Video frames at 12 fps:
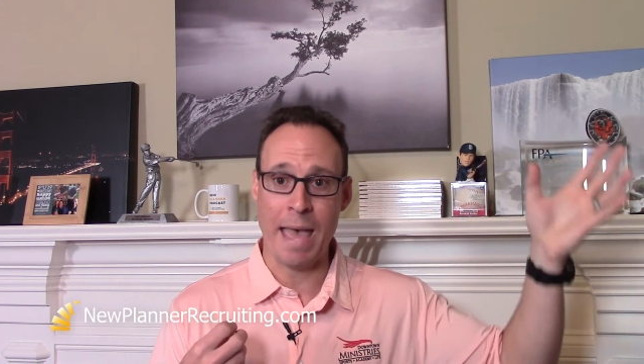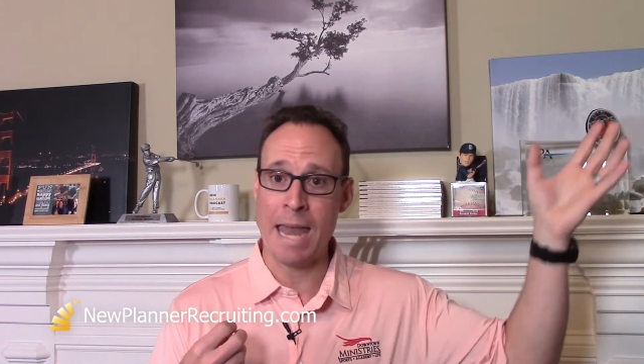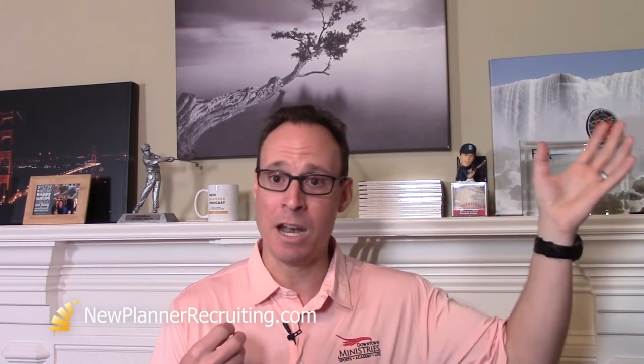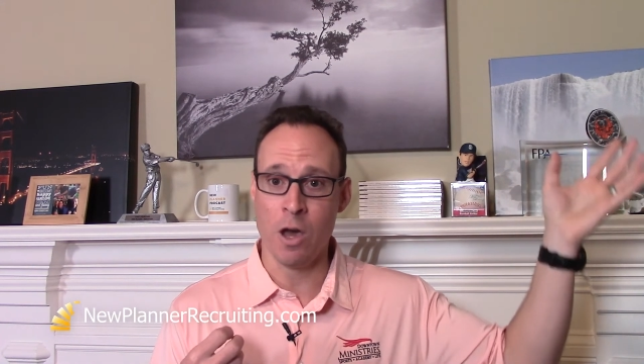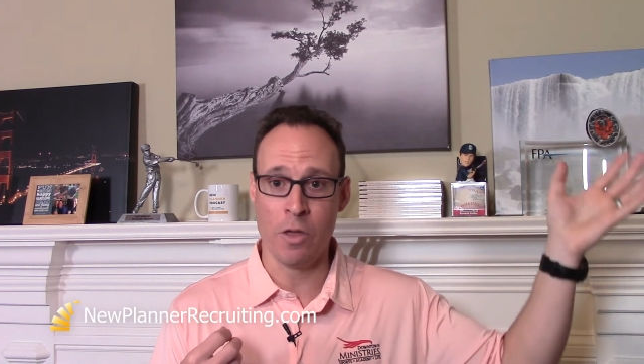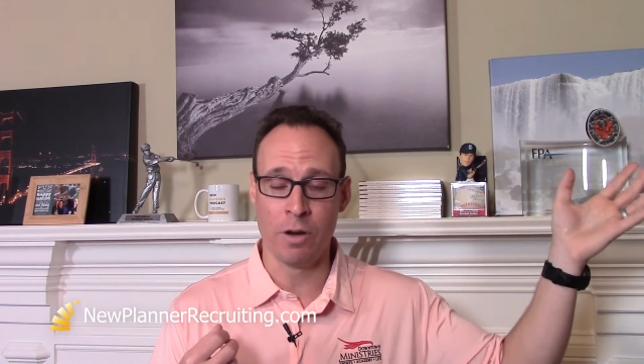they
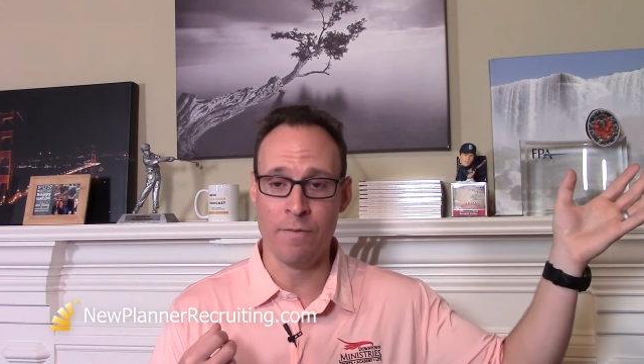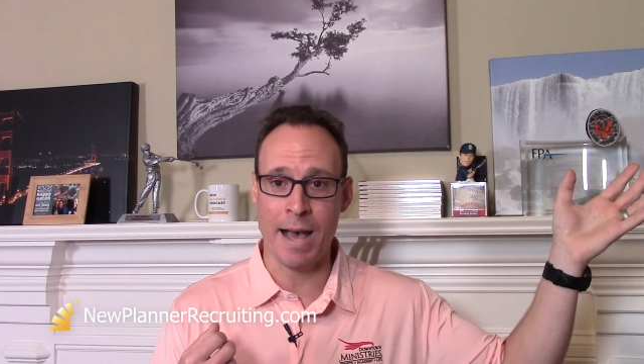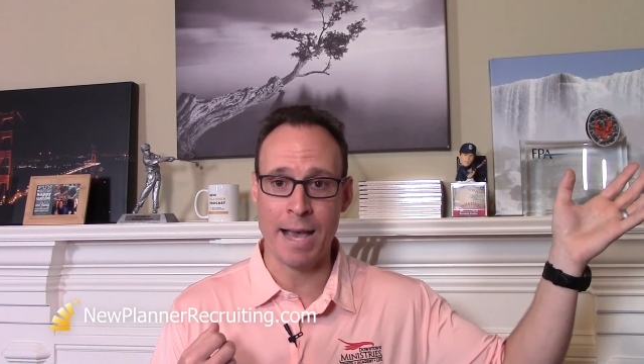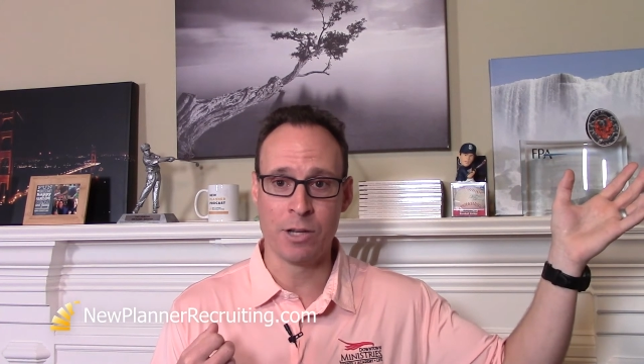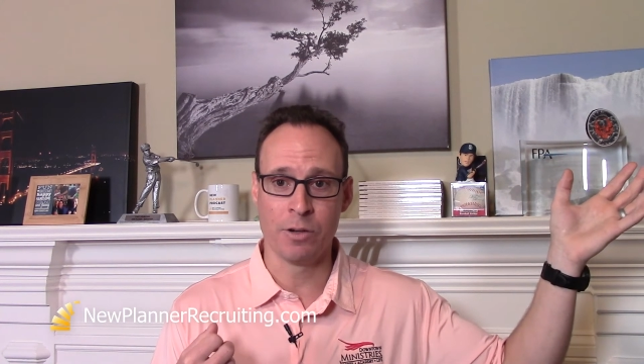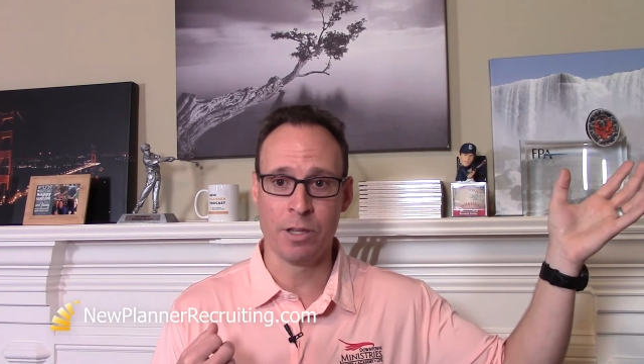had another
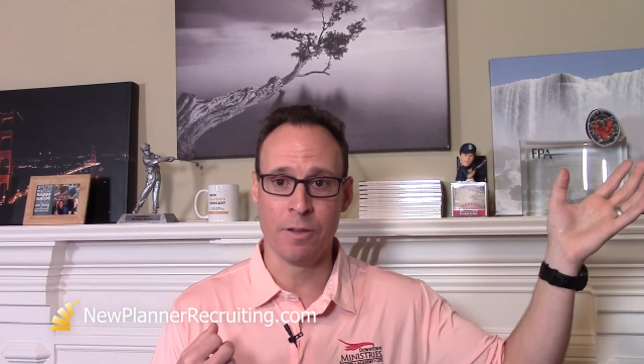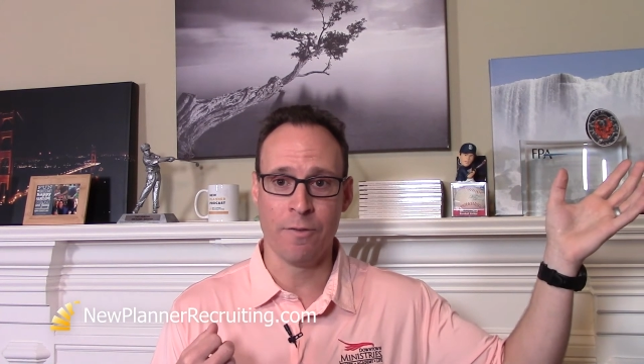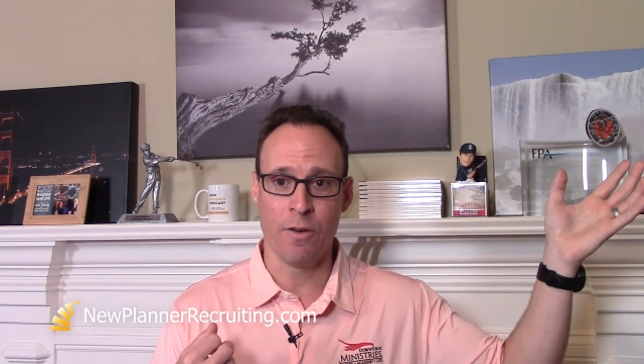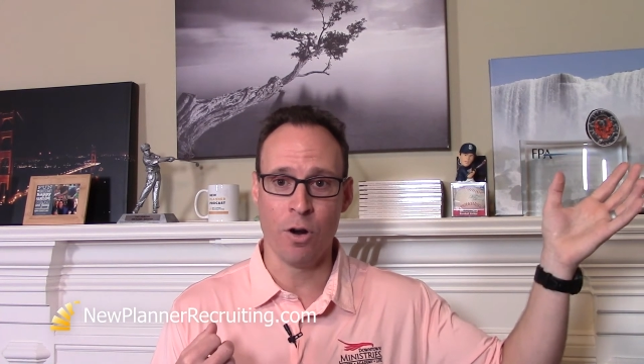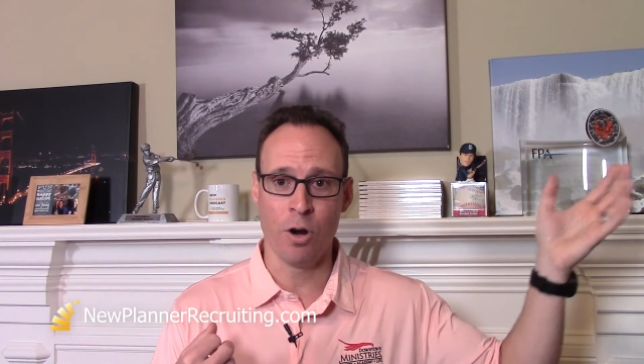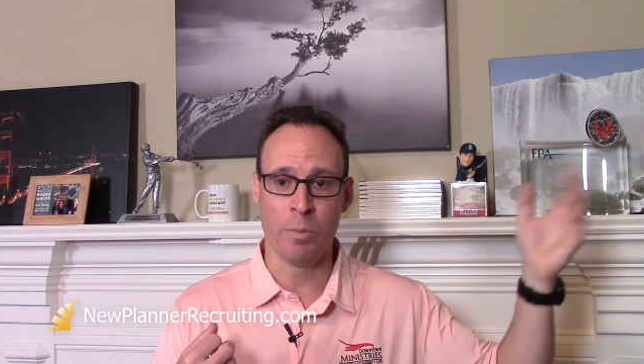advisor at the
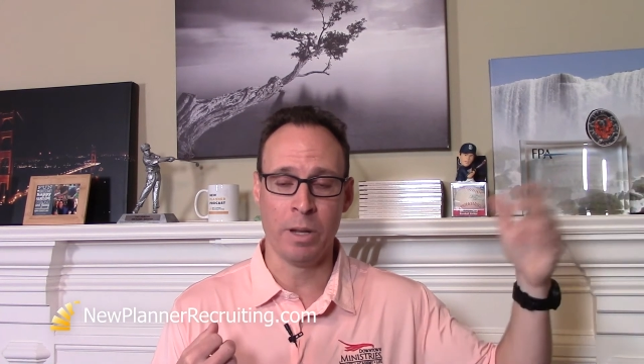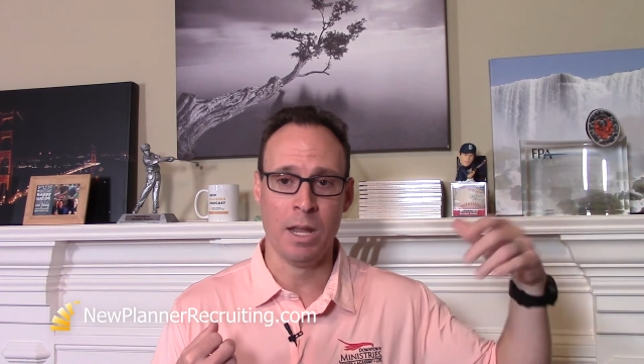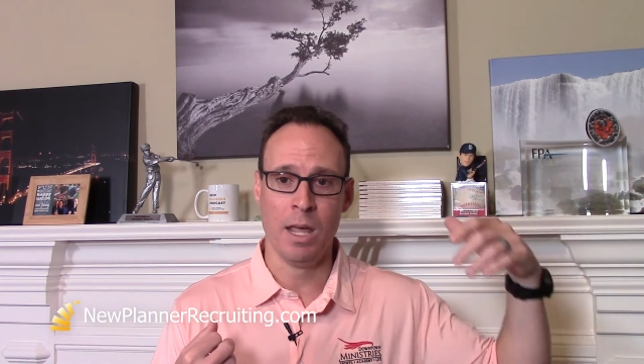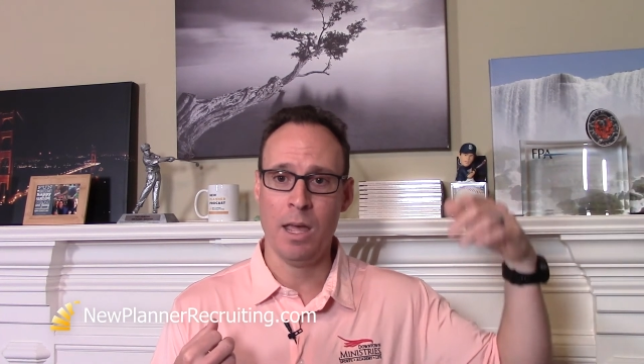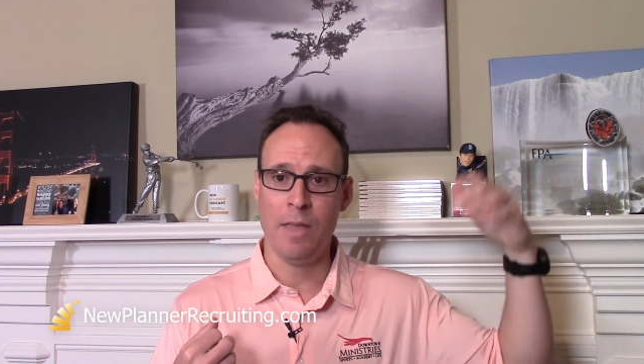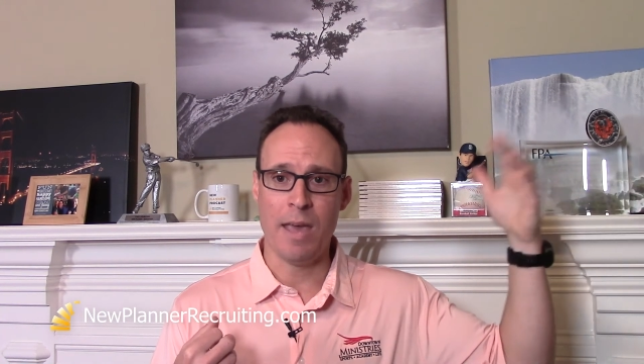firm, and